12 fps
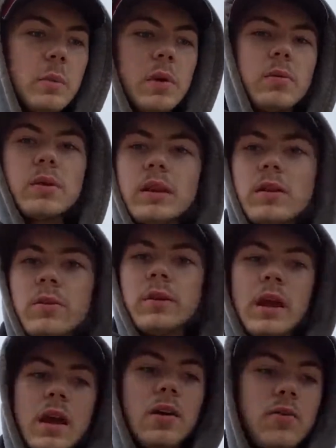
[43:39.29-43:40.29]
I really don't
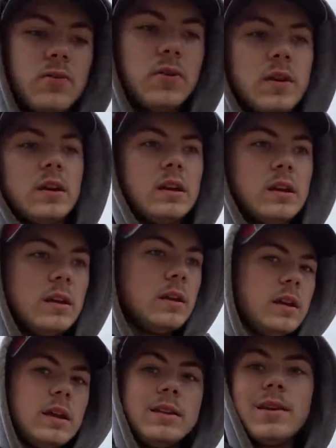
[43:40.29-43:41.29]
have
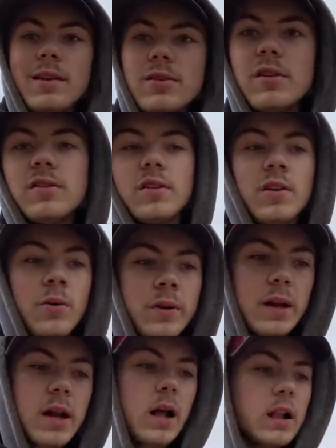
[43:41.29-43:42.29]
intentions of going to
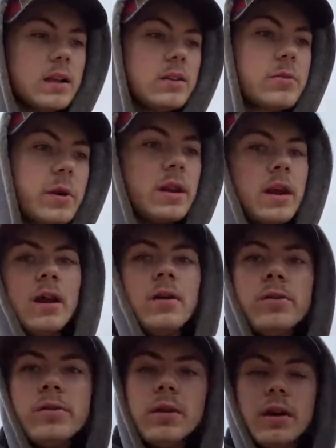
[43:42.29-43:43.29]
college right now.